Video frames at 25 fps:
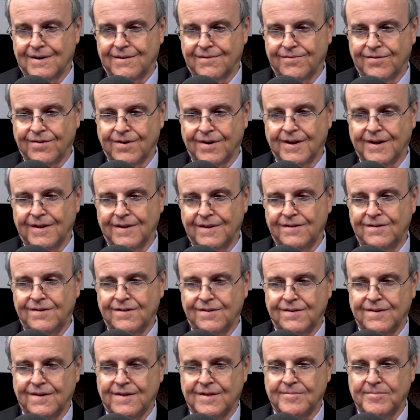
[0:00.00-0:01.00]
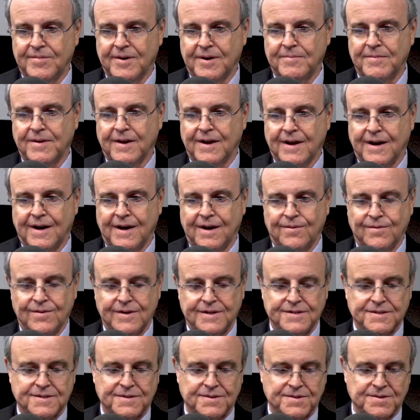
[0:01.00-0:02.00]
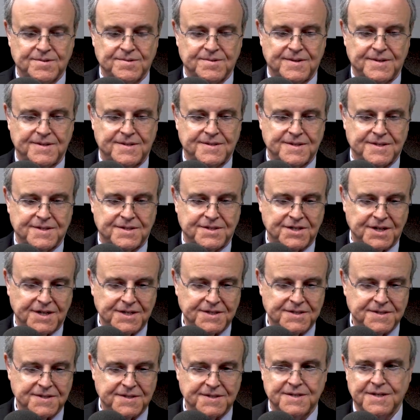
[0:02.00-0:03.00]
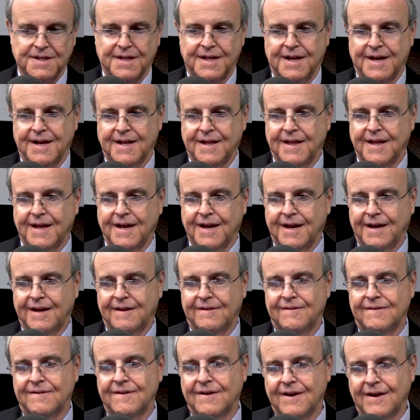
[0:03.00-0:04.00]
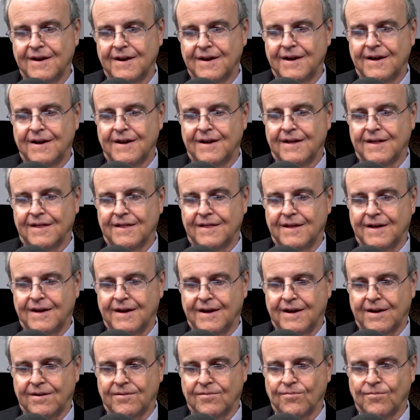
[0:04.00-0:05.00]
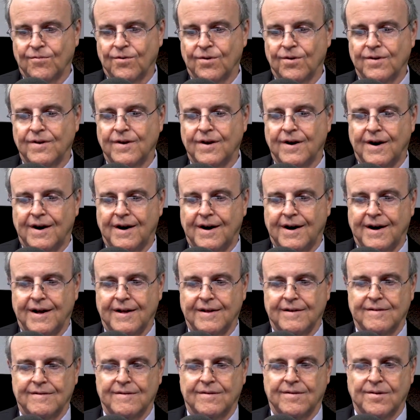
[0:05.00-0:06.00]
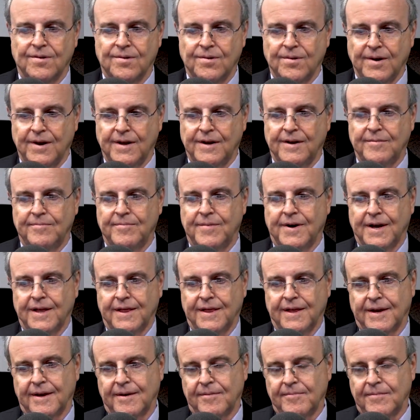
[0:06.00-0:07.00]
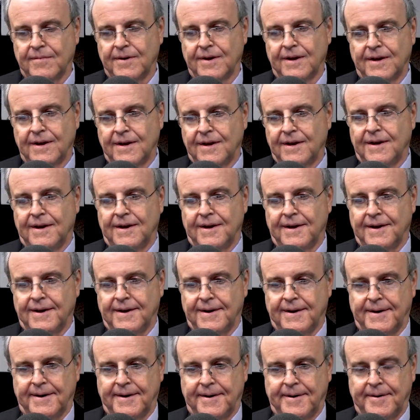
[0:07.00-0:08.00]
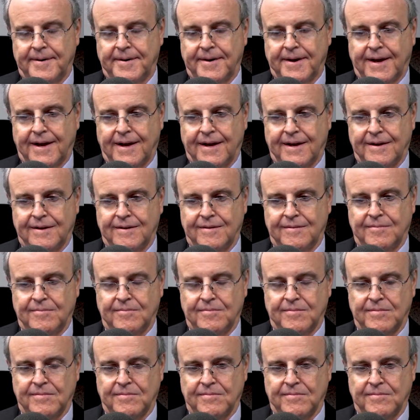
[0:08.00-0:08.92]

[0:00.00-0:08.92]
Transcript: for conditions on the public highways and streets adjacent to that land that were not created by them. And